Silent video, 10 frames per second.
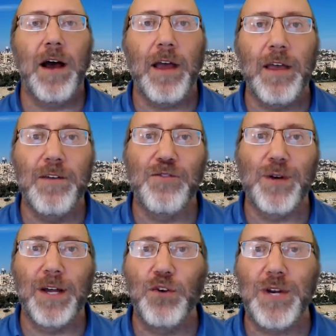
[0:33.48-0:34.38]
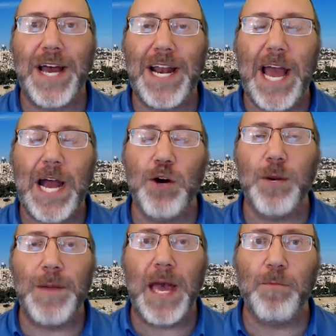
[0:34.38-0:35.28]
Israel-United Arab
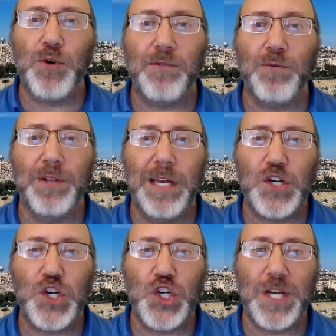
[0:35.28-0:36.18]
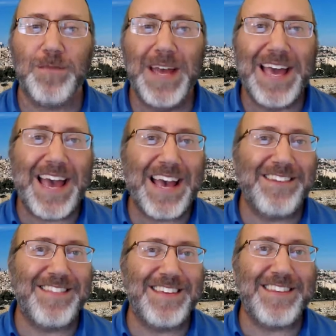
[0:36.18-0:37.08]
Emirate relationship
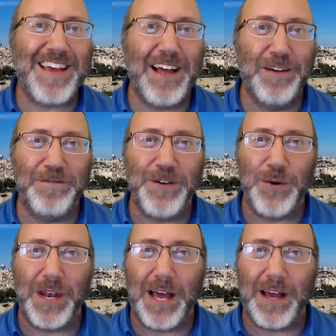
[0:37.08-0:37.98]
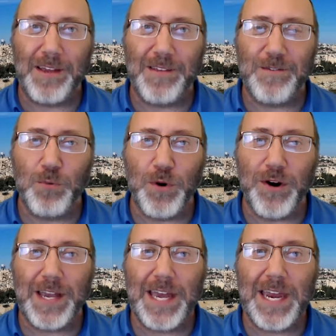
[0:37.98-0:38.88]
as the telephone lines were
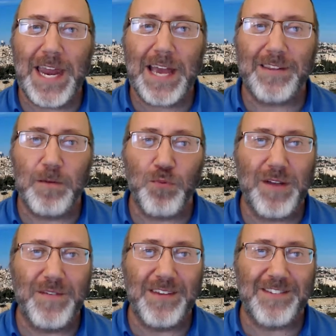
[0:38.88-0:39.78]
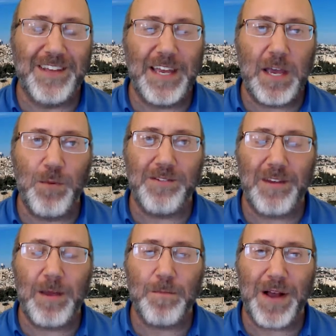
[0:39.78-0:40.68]
connected. Previously, it was
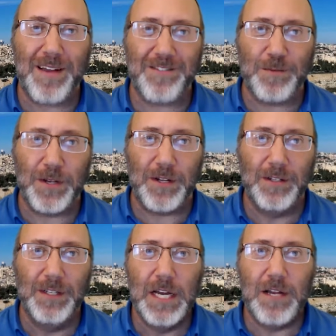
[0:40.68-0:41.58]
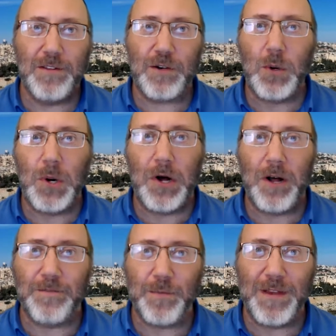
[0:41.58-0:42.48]
impossible to call
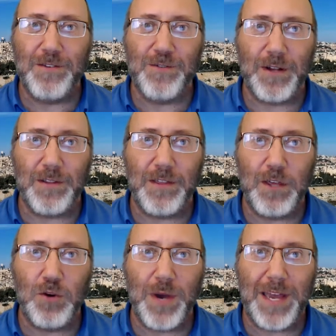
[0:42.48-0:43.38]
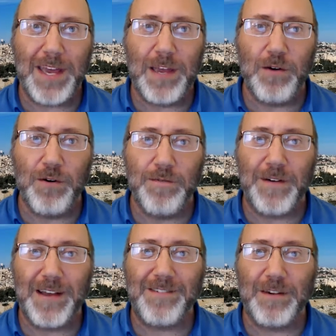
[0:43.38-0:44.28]
from Israel to the UAE or
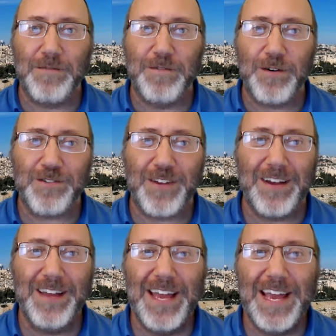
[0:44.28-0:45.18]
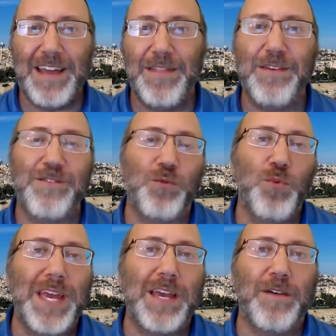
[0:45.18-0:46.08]
vice versa. This
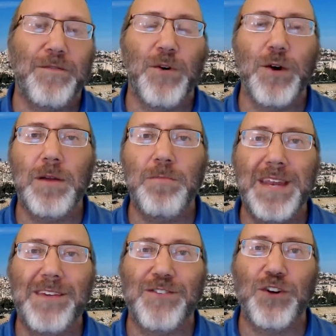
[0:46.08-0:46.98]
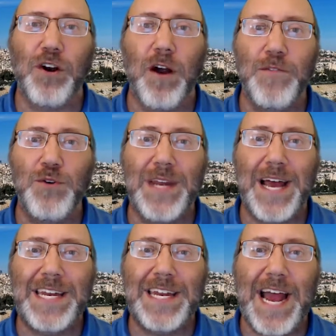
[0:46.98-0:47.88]
week, the foreign minister of the
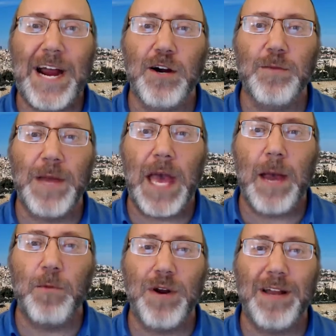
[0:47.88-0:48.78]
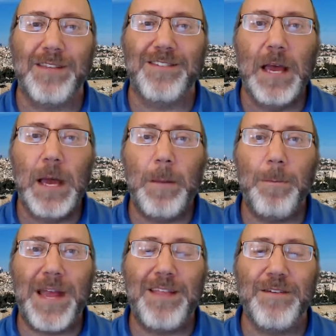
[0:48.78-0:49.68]
United Arab Emirates
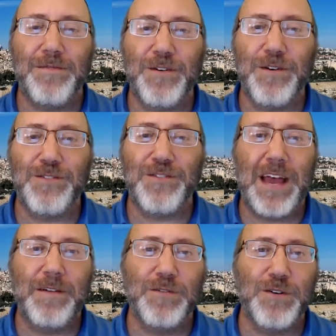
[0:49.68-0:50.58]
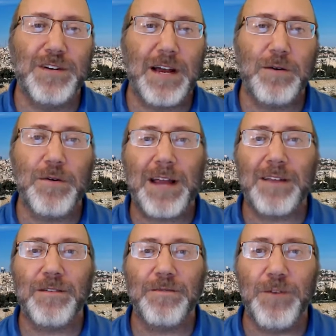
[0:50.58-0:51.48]
made the first ever
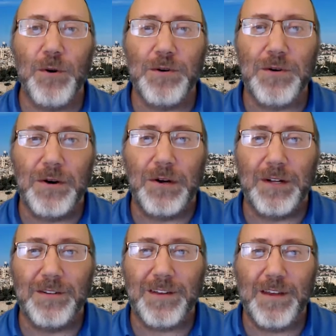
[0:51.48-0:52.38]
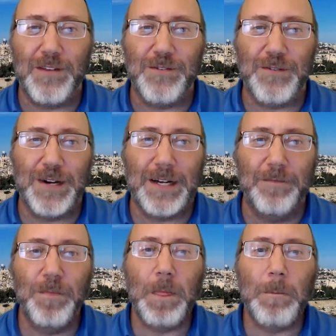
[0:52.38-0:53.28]
direct phone call to Israel,
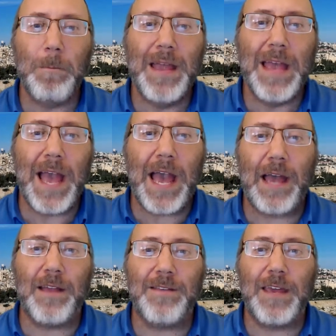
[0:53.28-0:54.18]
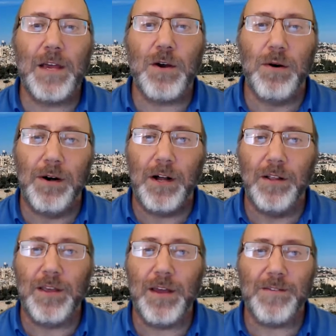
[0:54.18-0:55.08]
and he
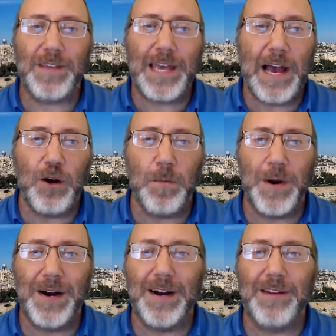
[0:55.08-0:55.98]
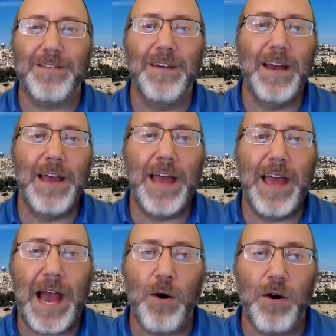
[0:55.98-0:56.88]
called his counterpart,
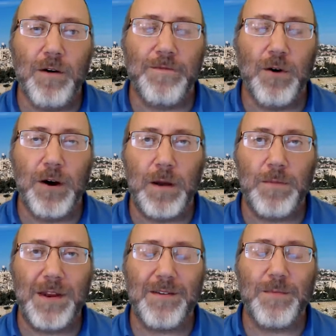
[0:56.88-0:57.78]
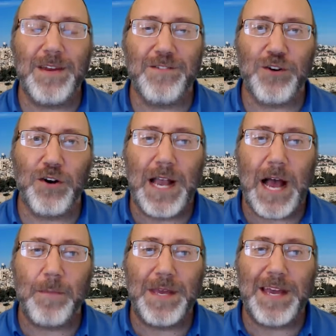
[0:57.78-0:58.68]
our foreign minister,
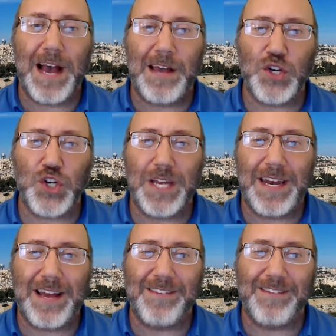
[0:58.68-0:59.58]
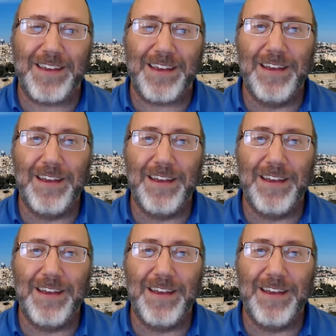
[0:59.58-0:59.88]
Gabi Ashkenazi.